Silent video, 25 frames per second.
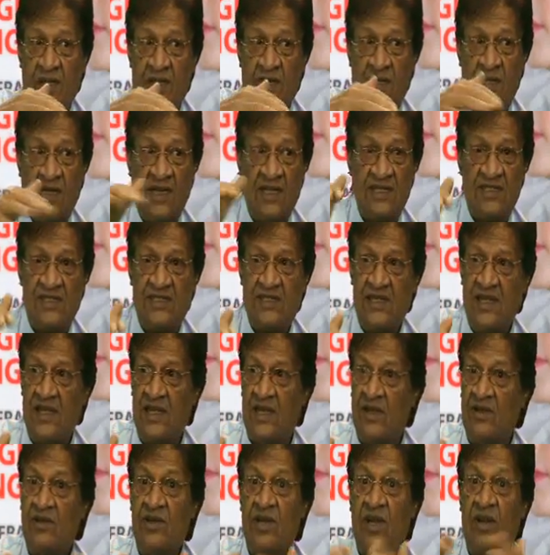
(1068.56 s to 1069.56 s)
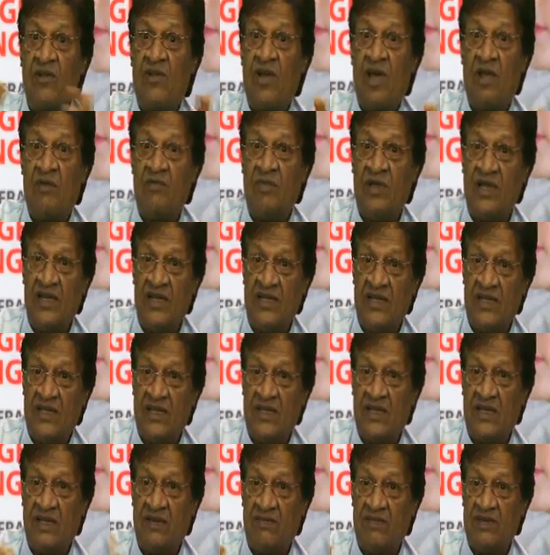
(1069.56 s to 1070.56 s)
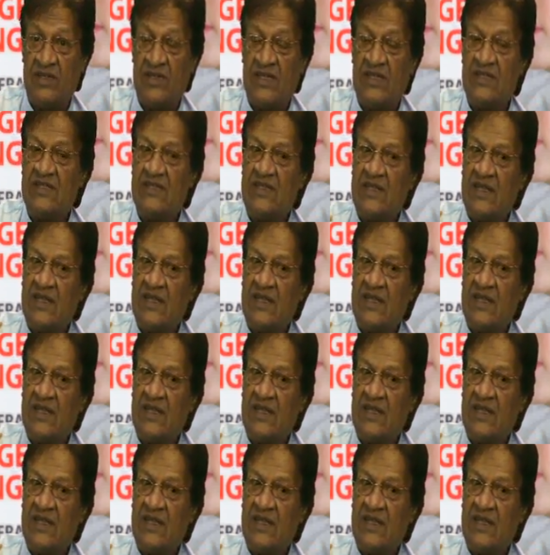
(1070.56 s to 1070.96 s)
Let's say underground media and everything.